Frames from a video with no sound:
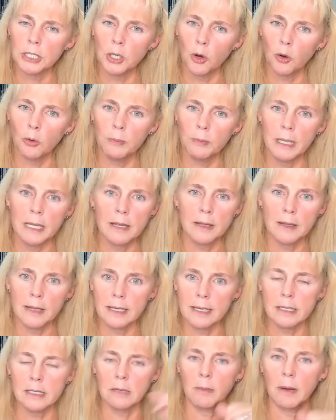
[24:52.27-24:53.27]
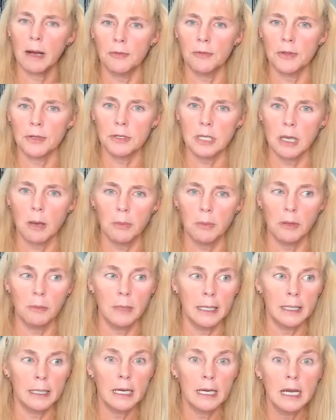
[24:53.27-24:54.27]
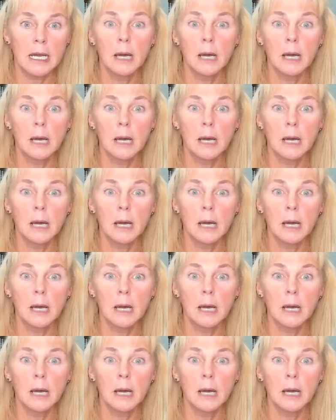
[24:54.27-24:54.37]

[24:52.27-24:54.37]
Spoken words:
told me this about the supplement,